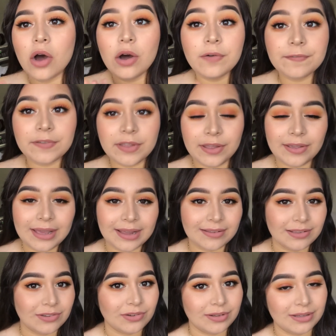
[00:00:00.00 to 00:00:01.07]
Hopefully you guys
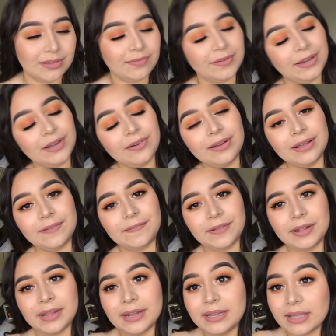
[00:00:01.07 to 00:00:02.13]
enjoyed this video. If you
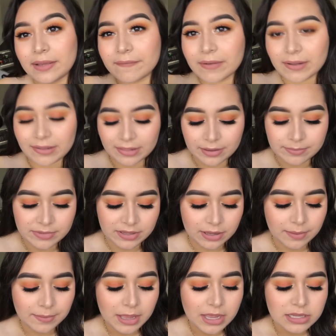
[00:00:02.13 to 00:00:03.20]
did, give it a thumbs
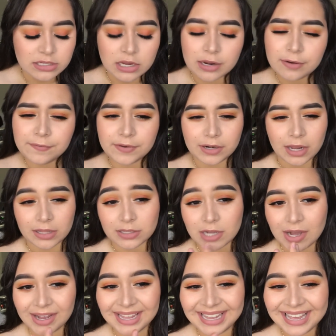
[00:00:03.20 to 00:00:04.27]
up. Sorry for not
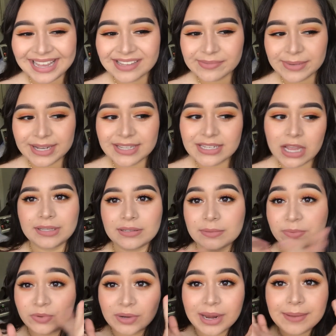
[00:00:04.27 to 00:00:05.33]
talking as much.
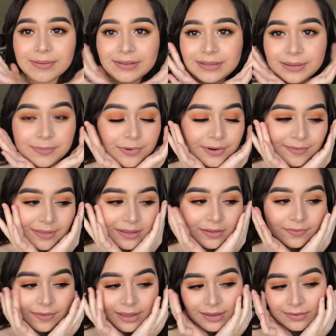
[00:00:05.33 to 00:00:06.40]
Subscribe to see more of this
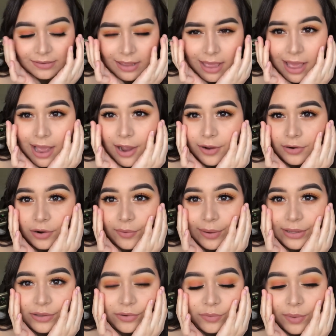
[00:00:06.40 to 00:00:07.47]
face. I don't know
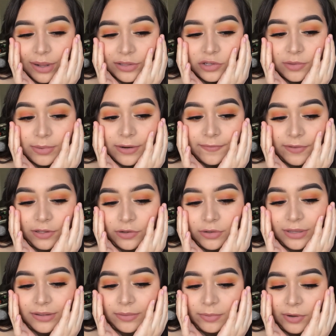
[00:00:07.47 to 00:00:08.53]
why you'd want to, but if you do,
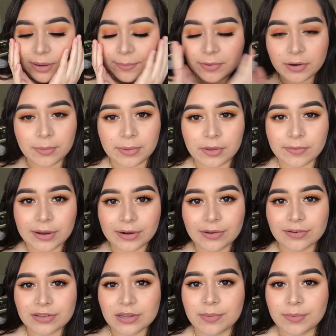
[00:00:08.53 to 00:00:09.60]
the subscribe button will be around here
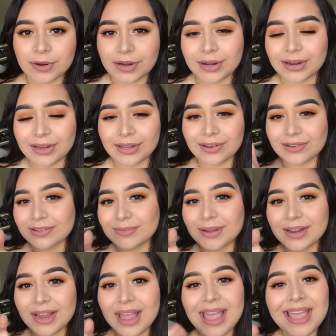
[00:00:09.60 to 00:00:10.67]
somewhere. You're
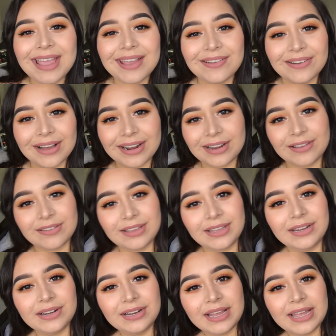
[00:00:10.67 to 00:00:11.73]
smart. You know how to use the
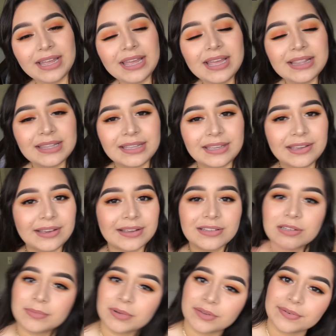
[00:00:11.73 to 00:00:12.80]
internet. Thank you guys
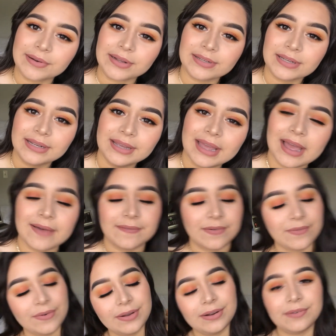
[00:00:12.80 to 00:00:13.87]
so much for watching. Have a
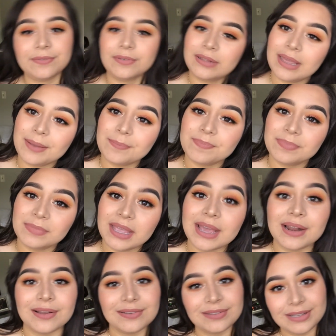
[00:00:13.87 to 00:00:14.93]
wonderful day,
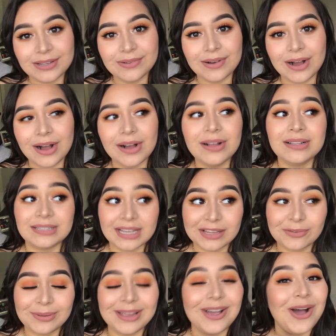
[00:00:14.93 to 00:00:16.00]
and I'll see you all
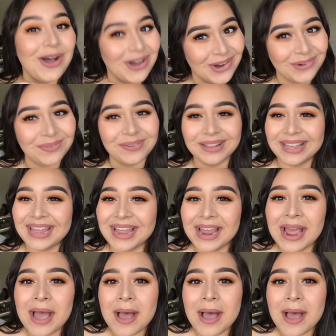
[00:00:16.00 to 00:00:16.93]
next week, hopefully.